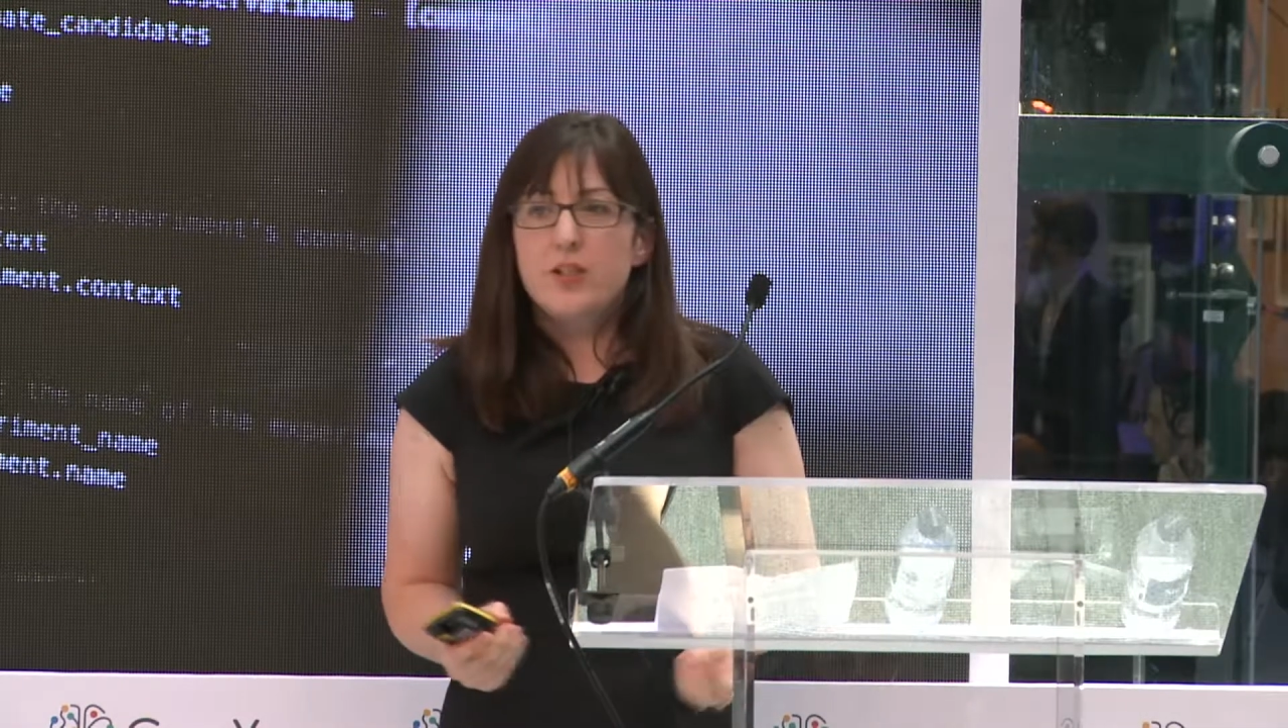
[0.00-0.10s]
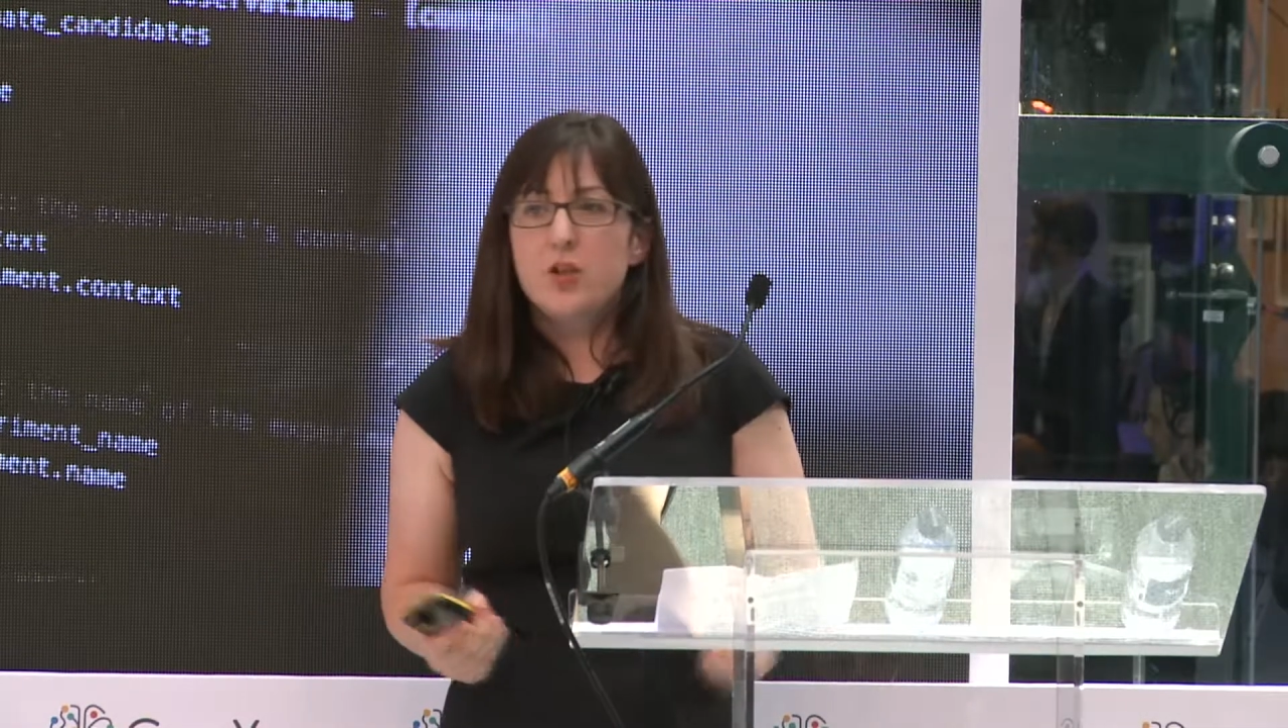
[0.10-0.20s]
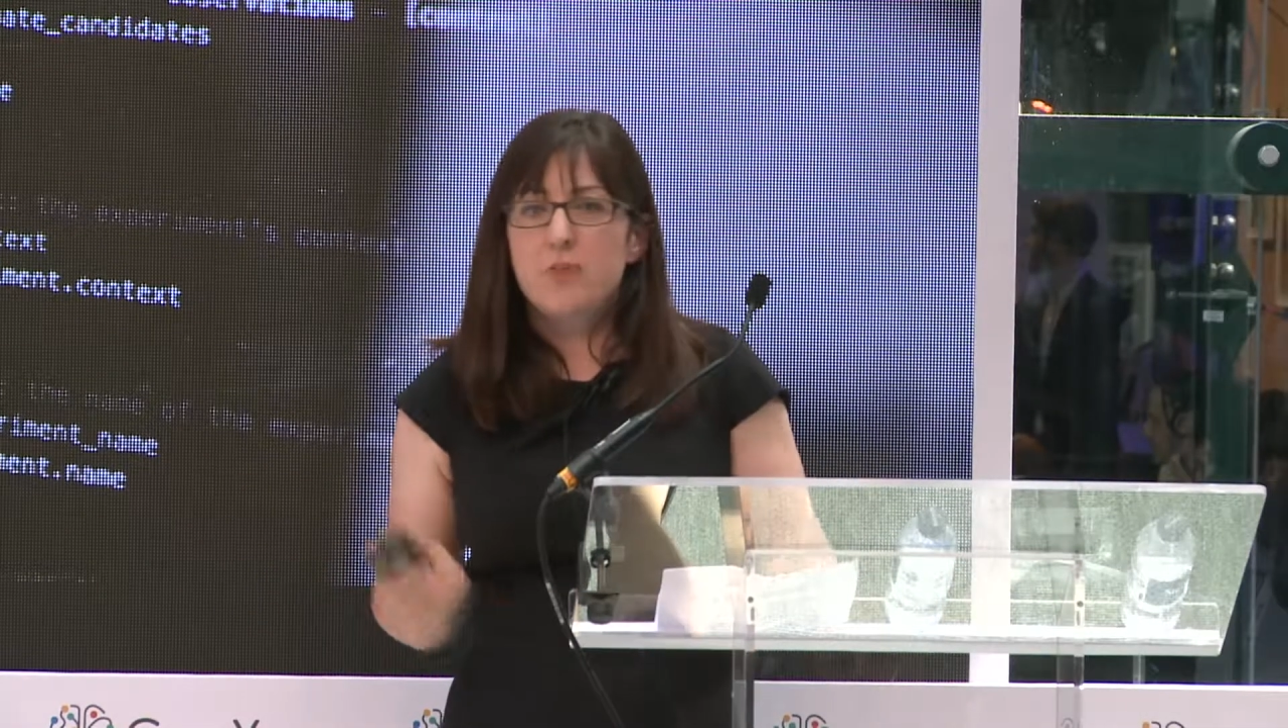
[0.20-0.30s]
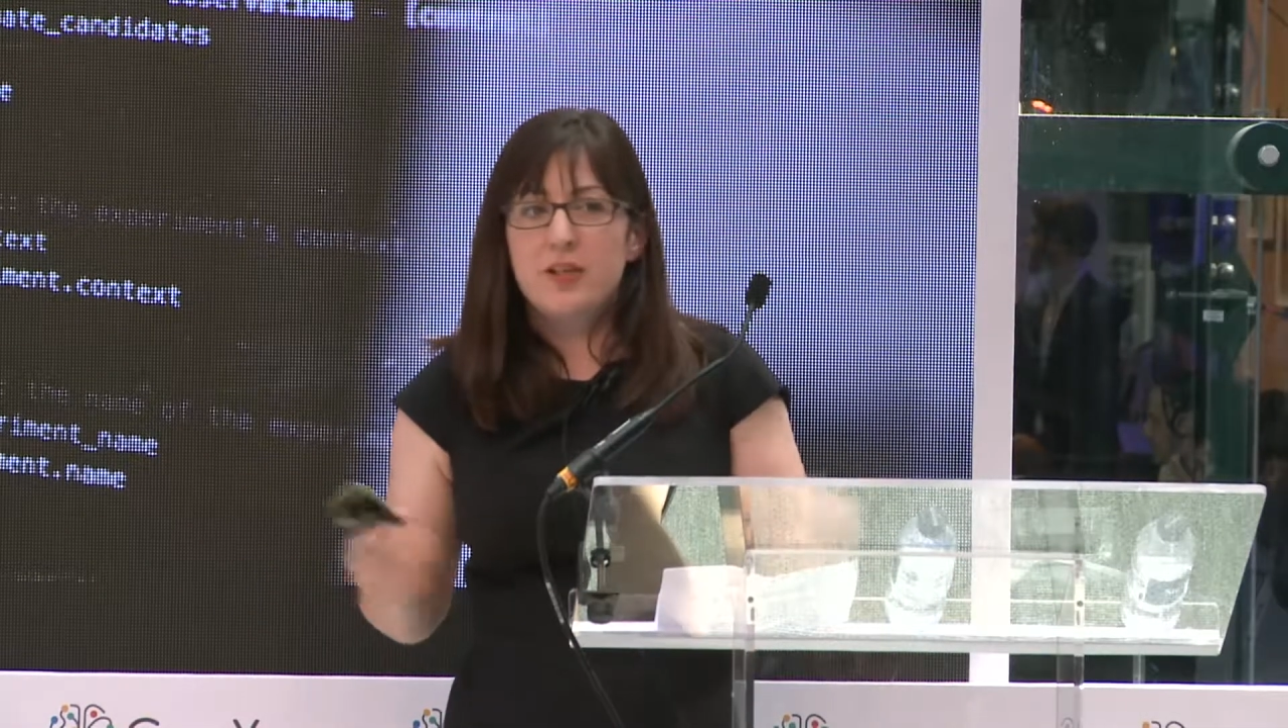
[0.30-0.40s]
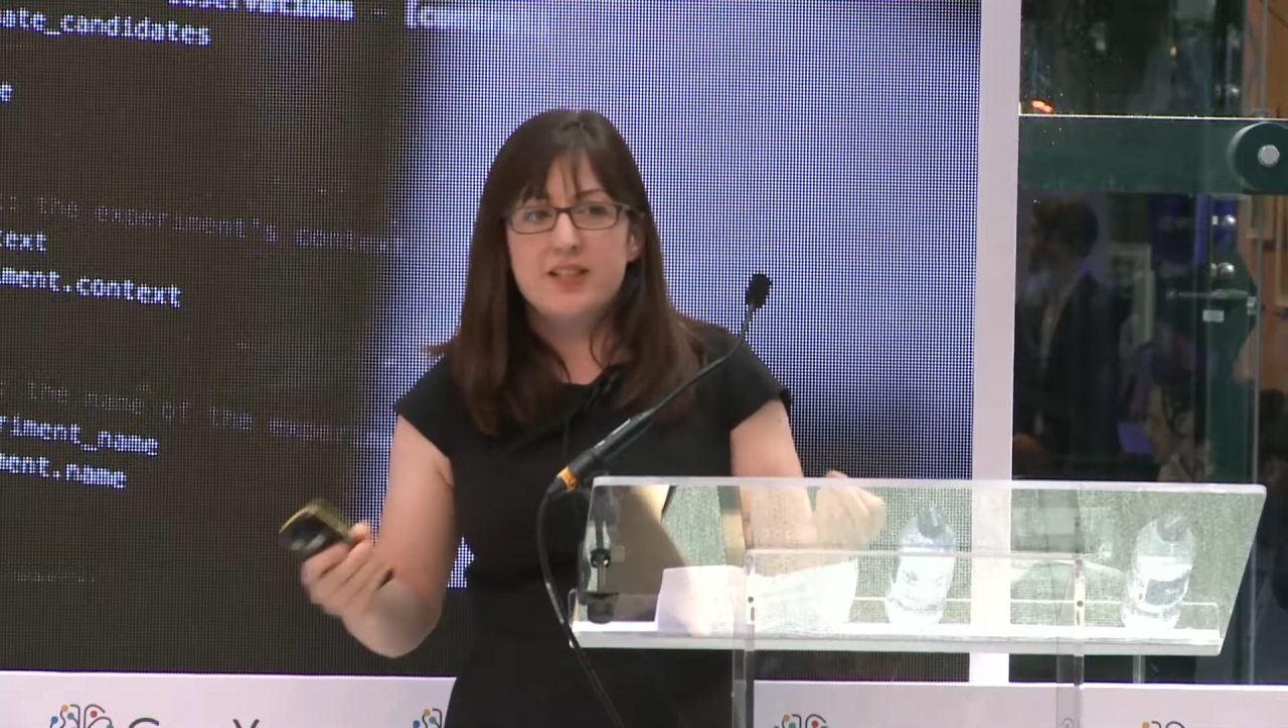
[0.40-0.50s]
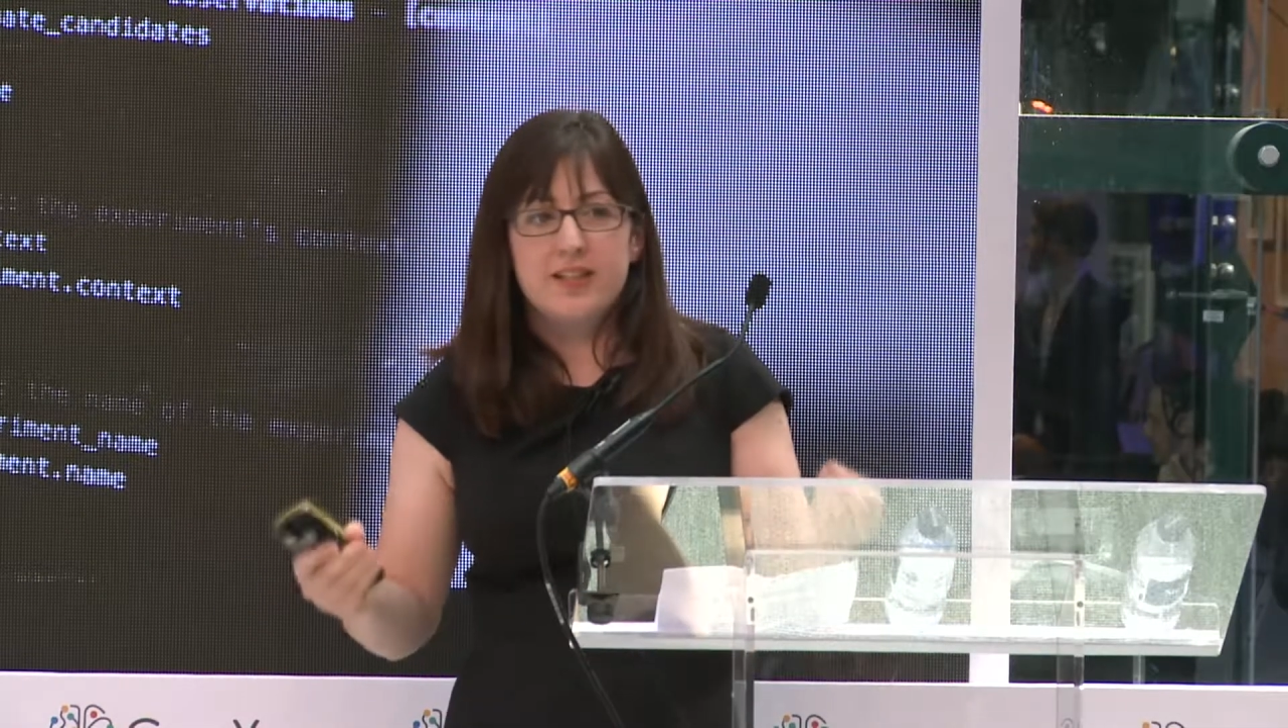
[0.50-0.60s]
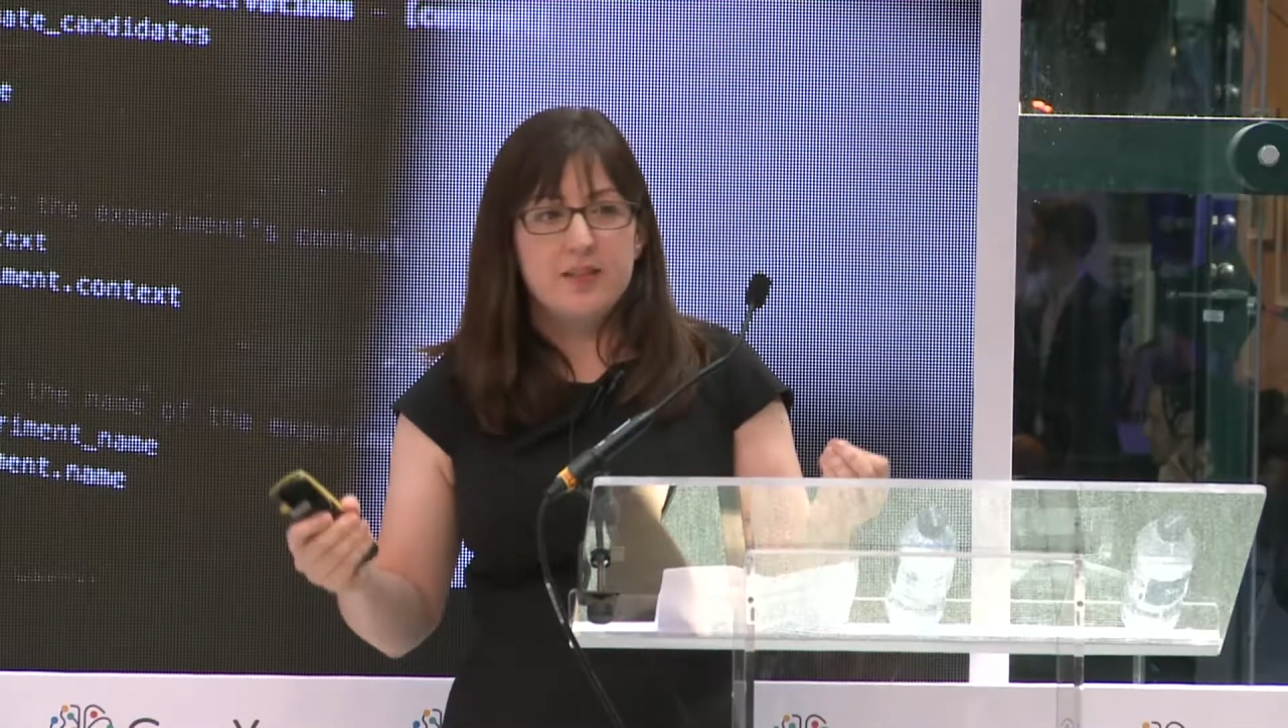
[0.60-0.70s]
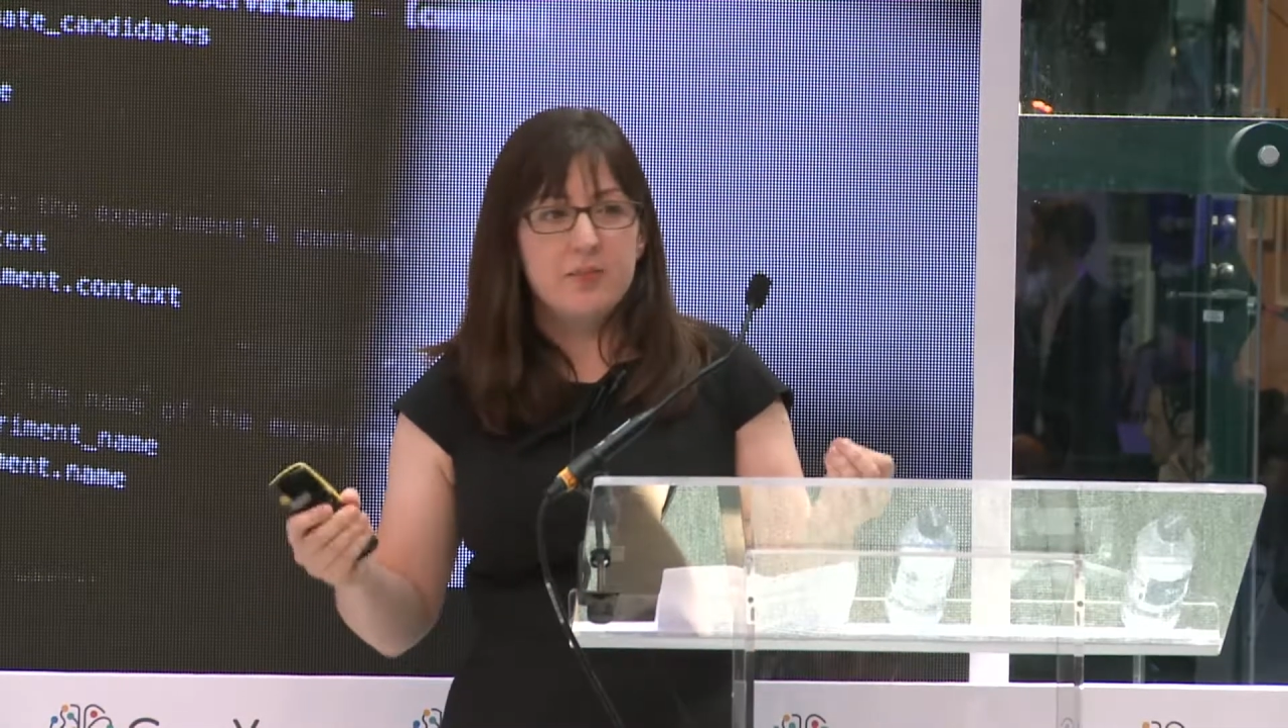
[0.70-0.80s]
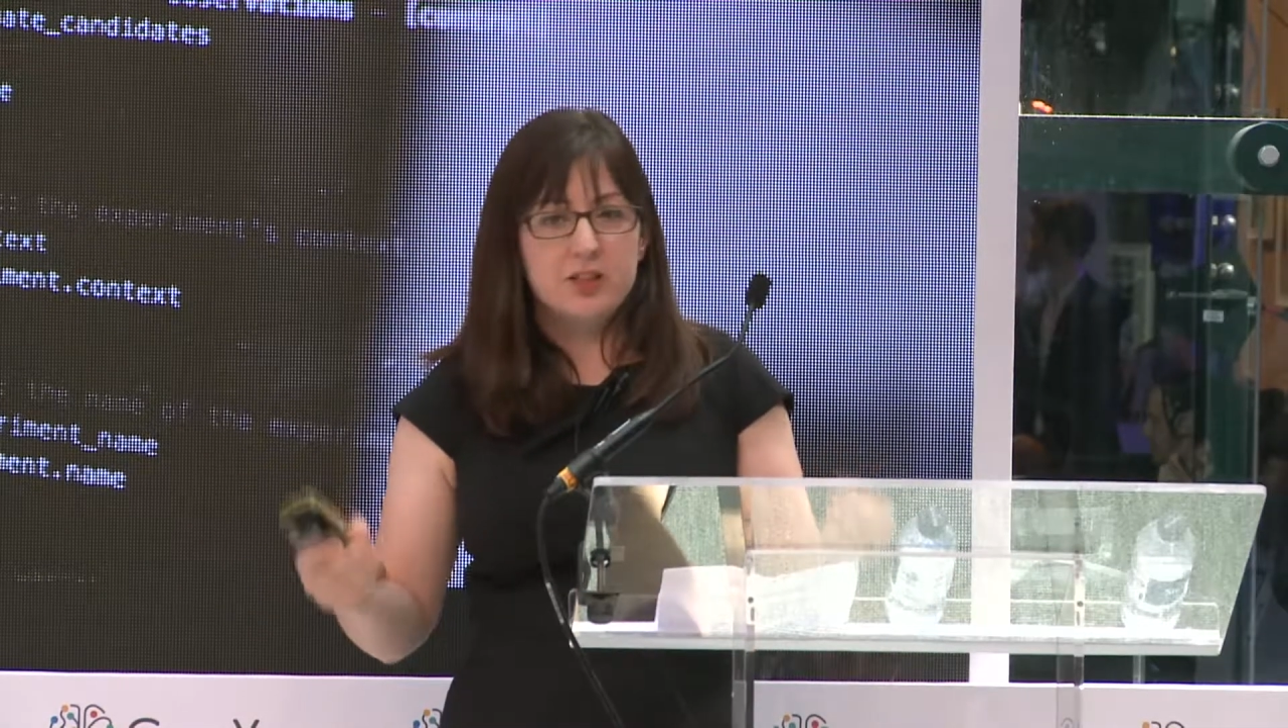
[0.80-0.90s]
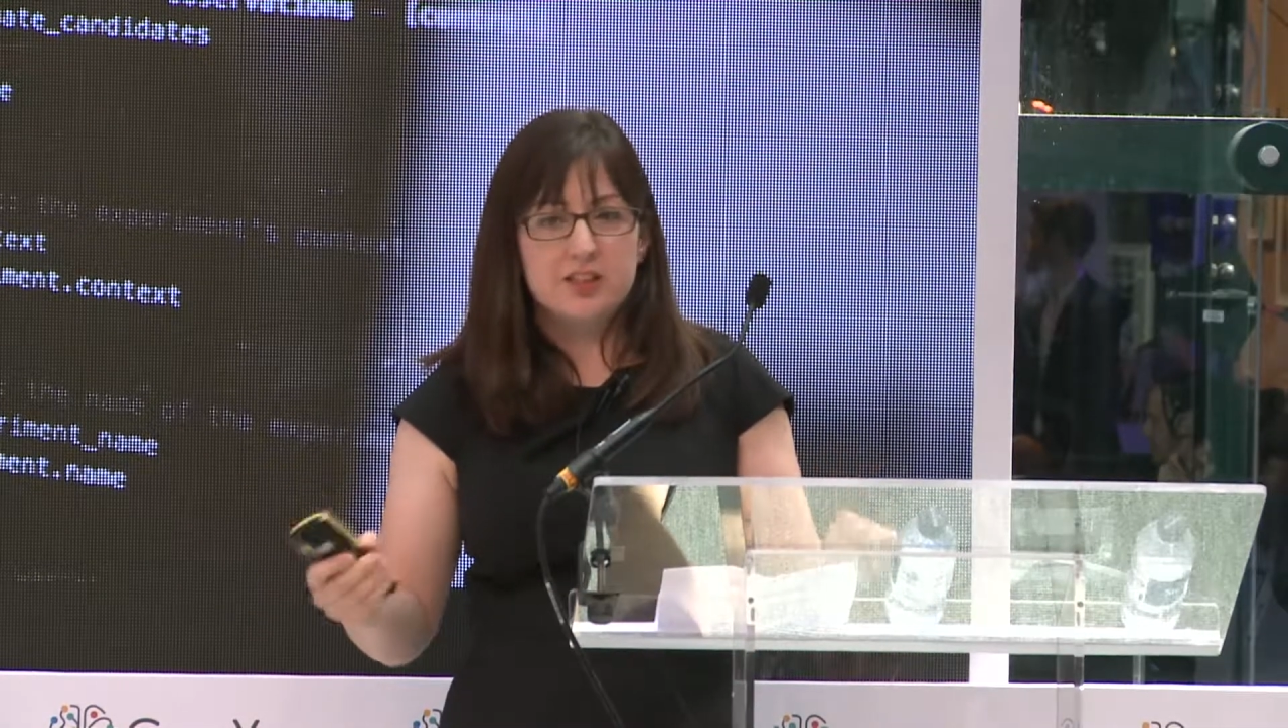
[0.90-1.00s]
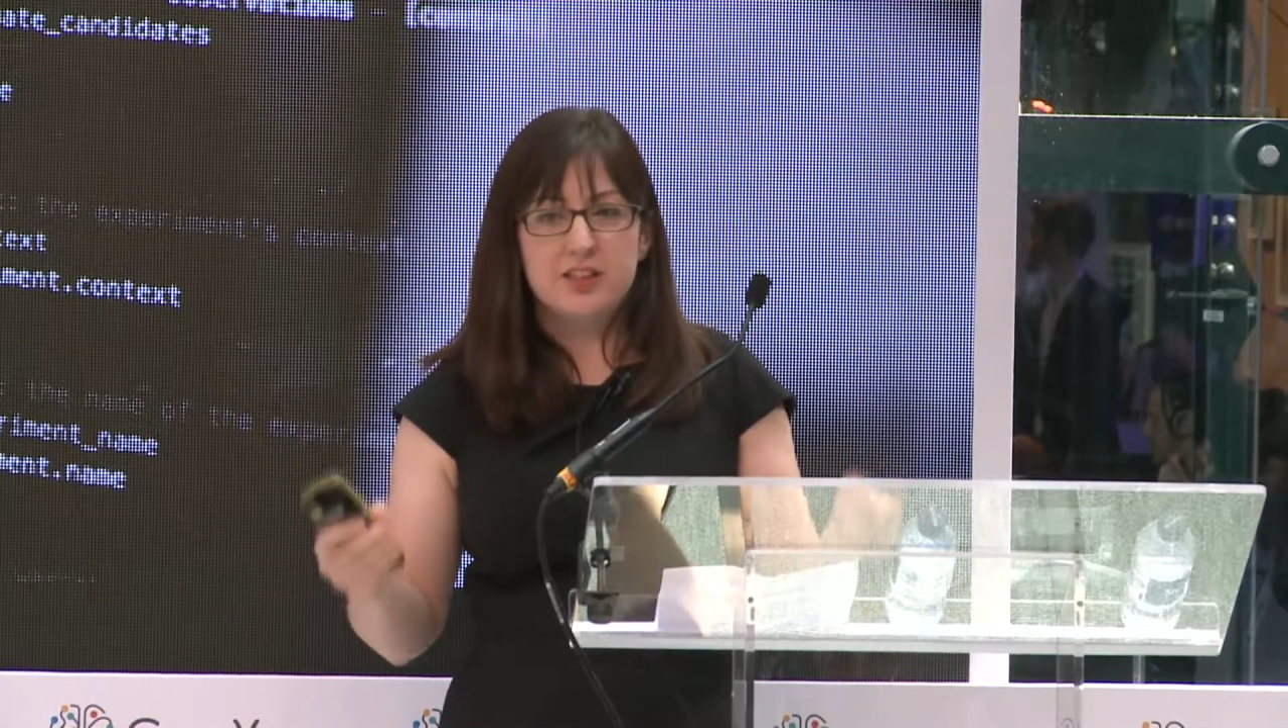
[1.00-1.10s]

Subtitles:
you're building models